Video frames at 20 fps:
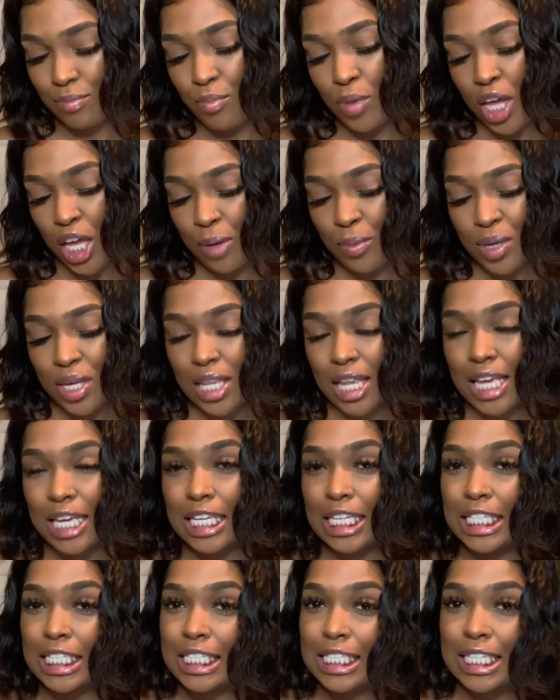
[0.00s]
maybe
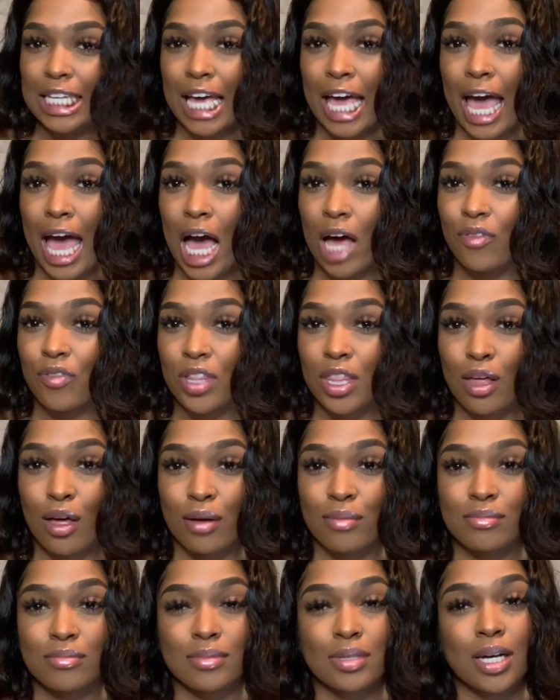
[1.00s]
like half of
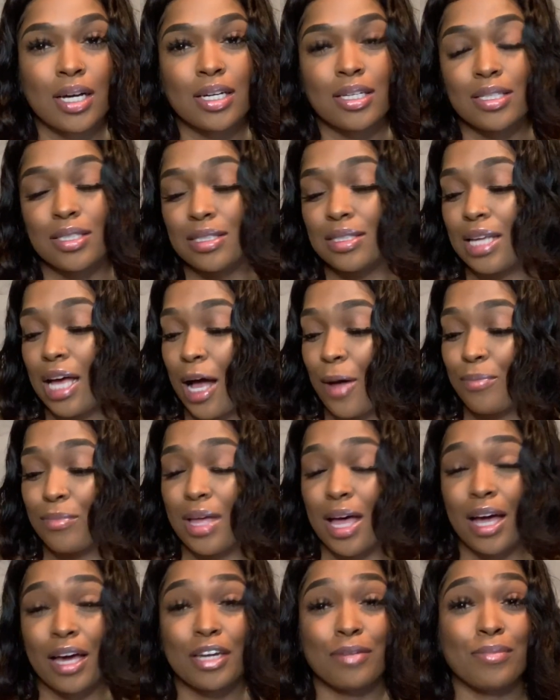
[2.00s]
them because I'm
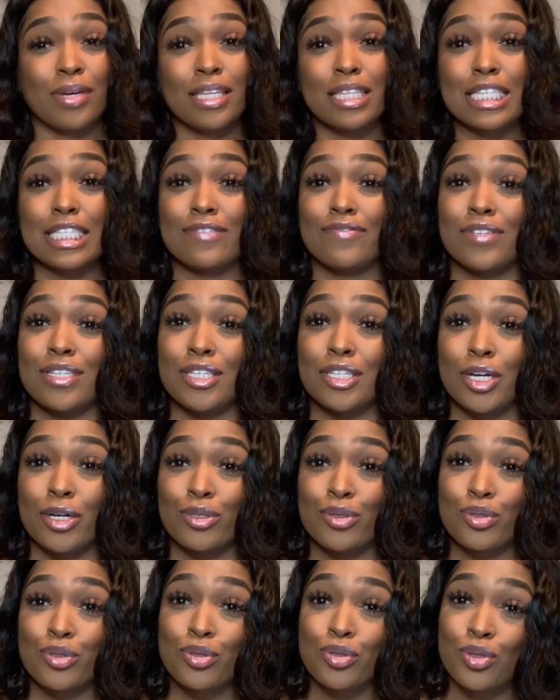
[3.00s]
not going to make this video
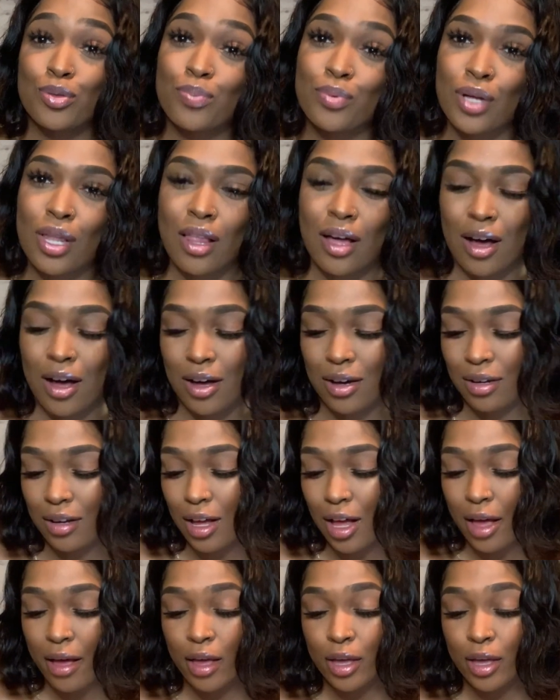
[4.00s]
super long.